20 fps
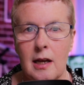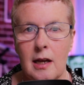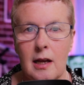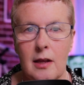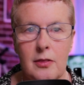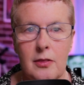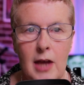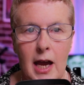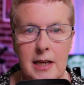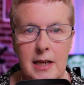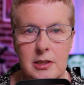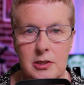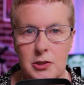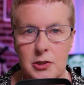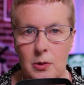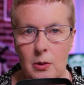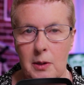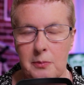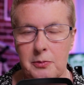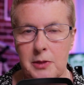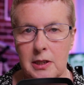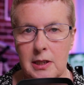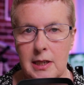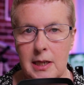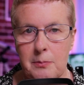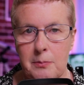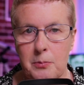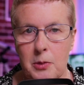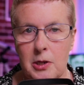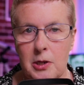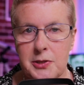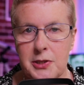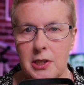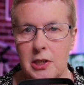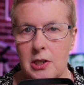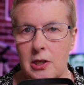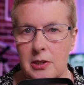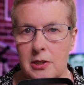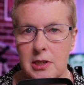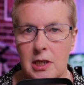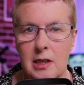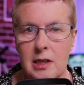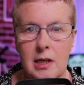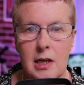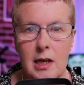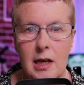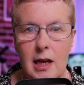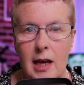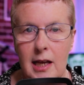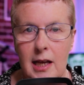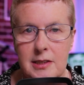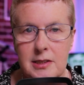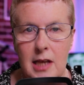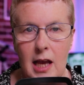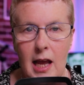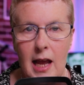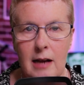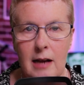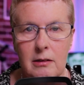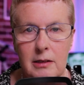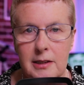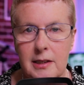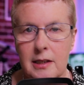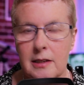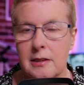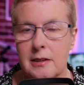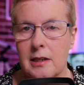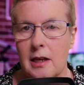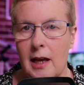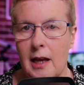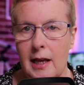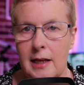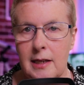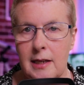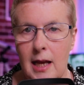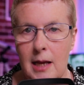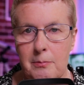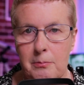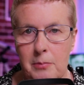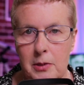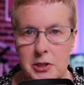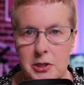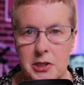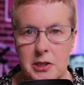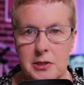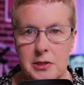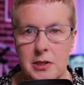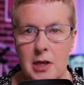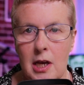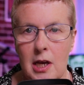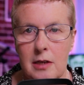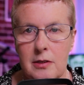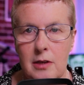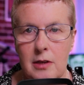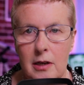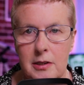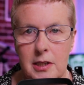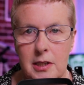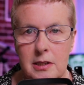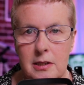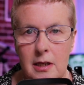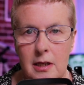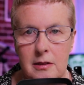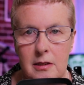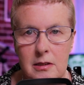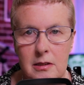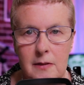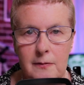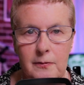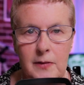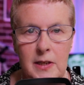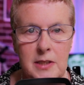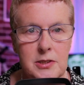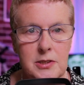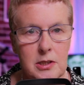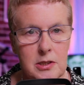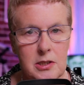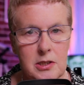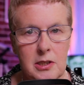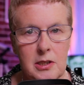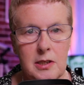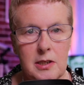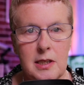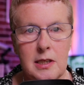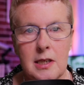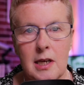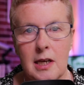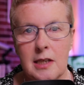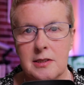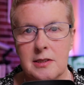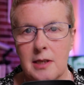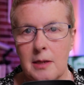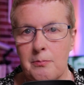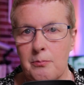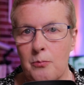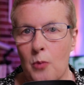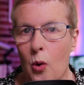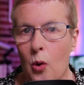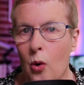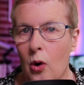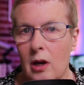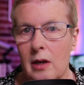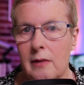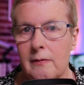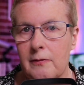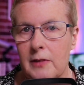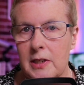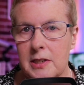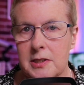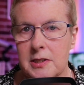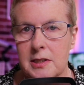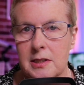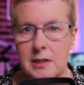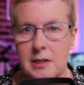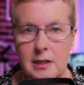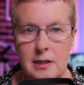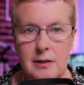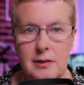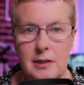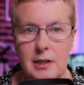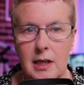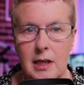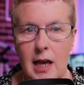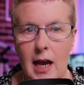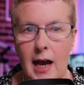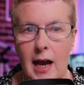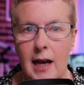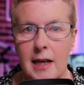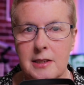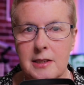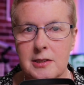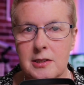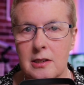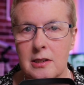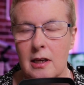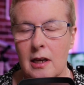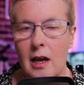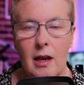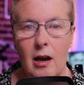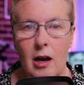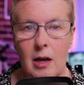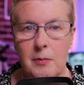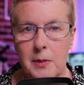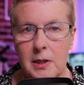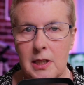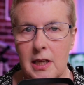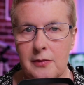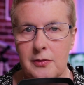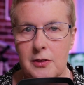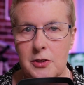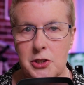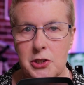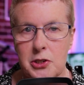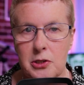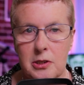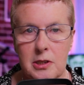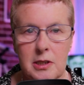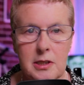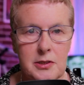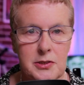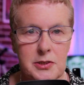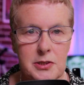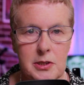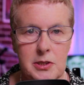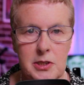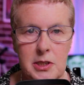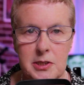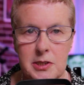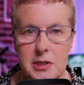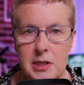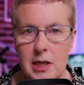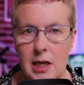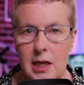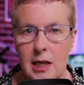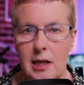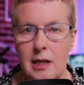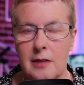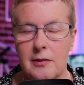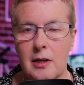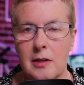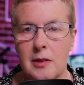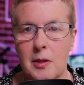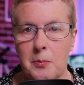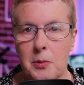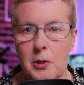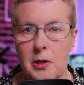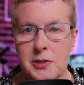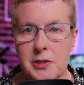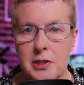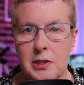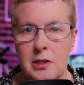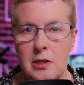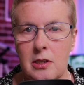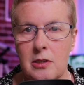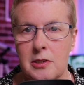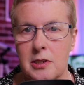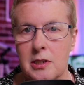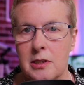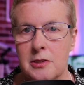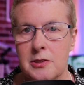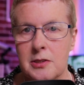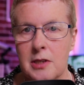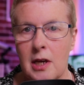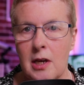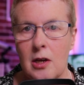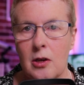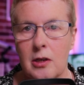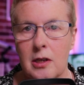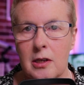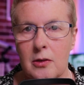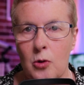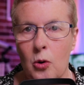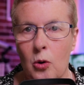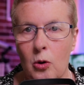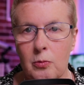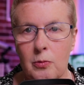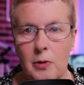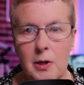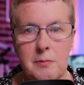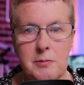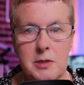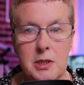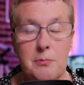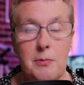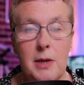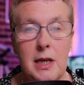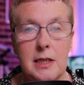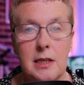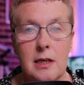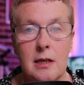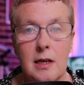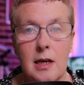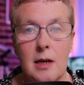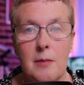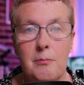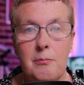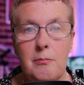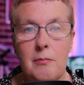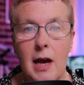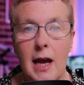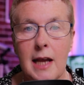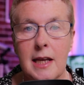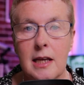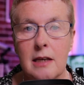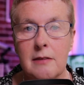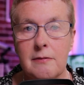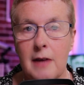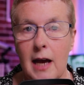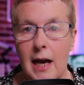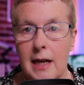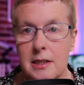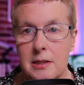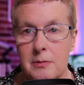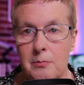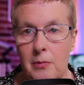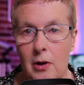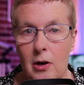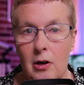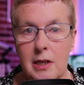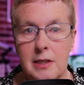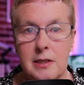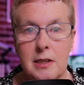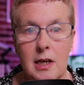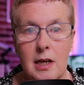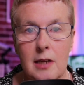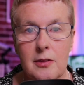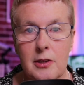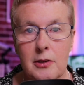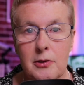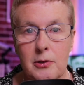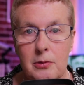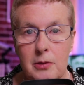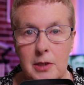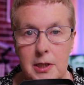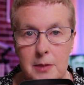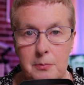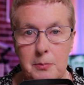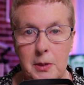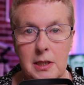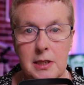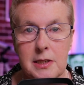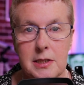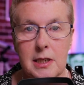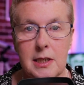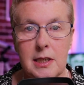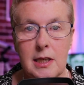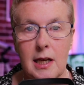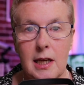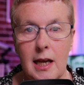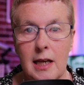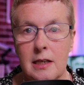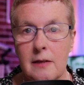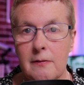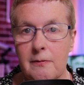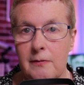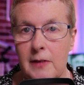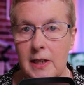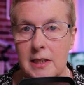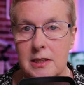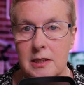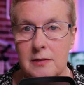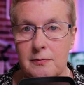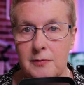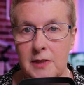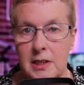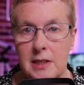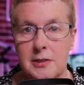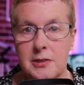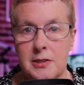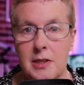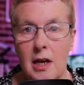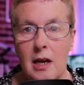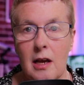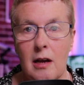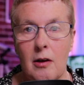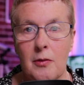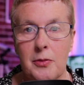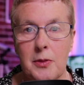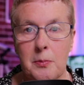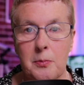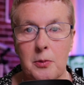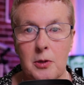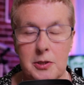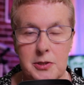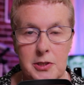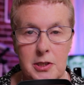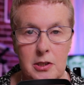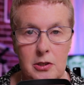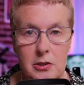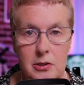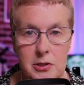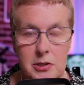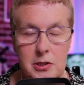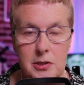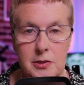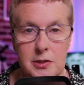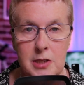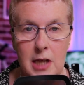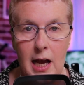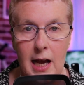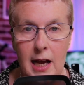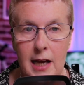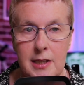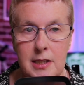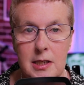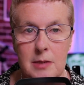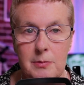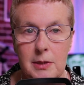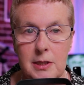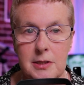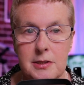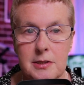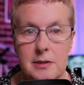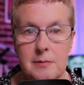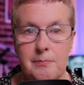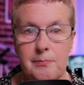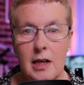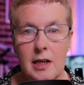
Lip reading: They described the lead prosecutor as arrogant and ambitious, noting that the defence attorney seemed more invested in the case. I believe the juror is suggesting here that the prosecutor's courtroom demeanour may have undermined the credibility and effectiveness of the prosecution's arguments.